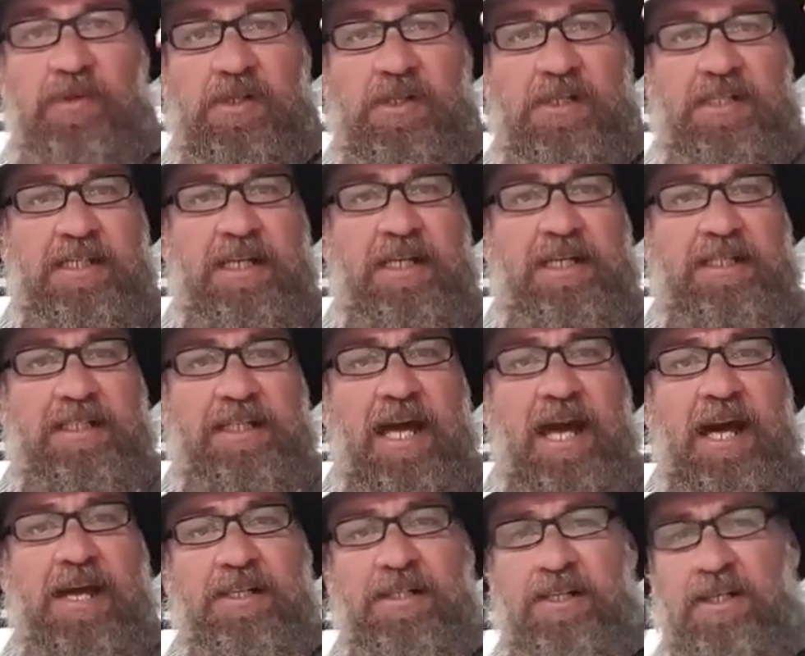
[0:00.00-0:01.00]

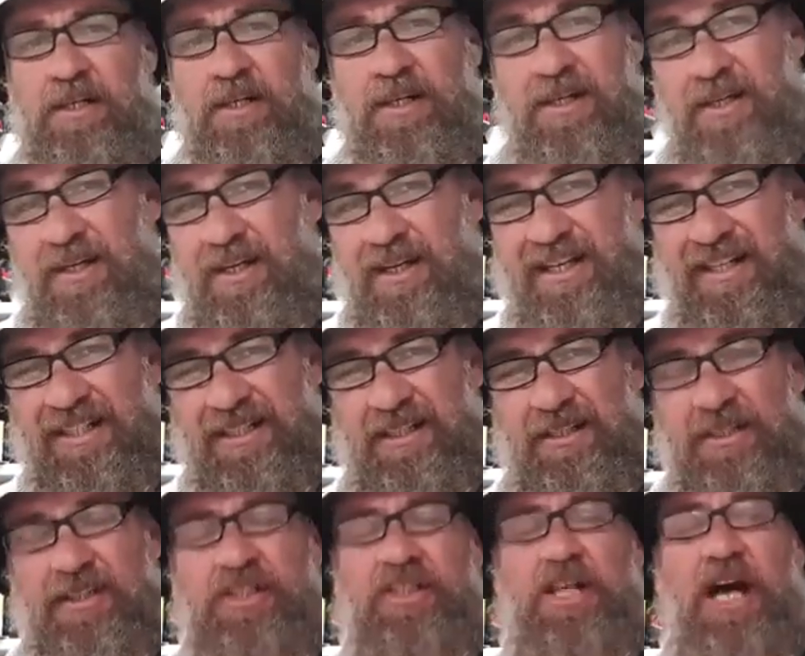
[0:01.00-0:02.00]
6000,
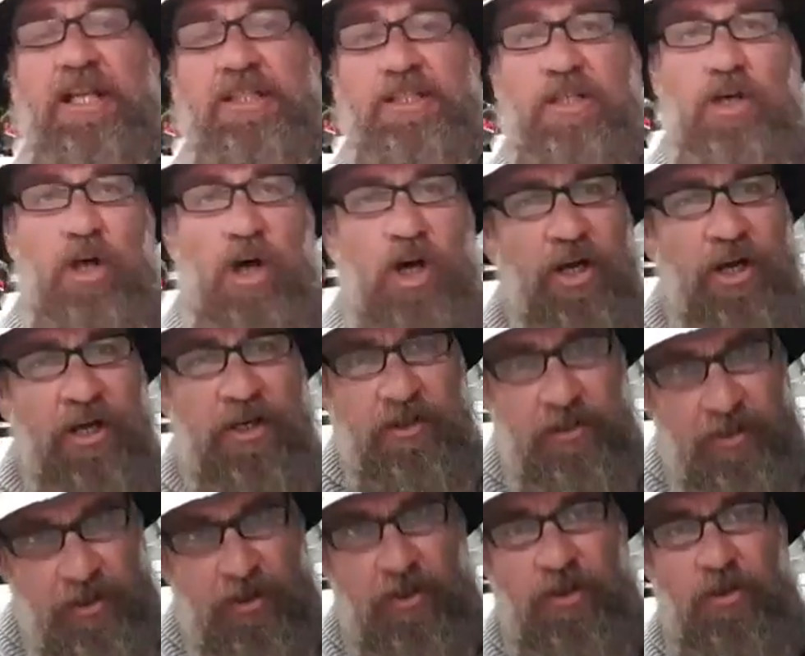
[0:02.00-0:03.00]
just got it,
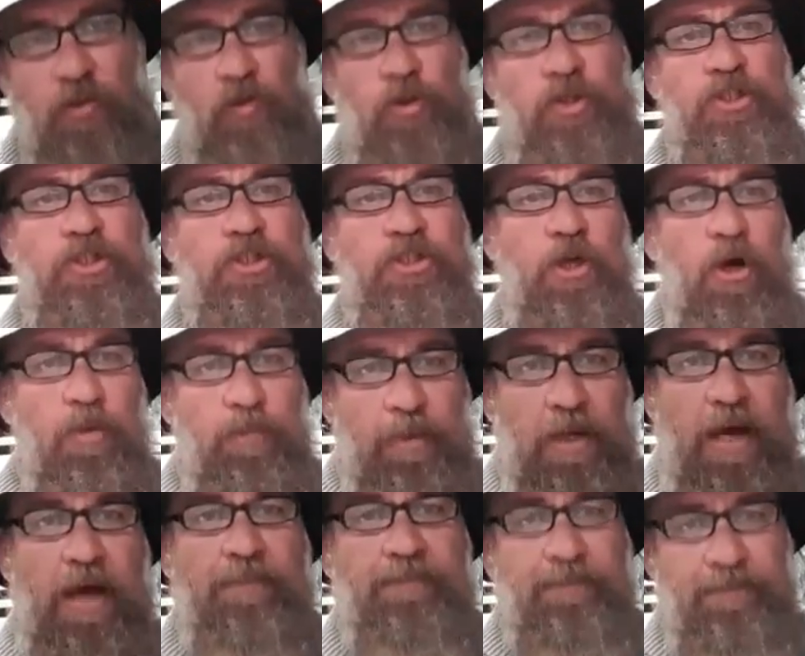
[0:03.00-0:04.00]
would stop you.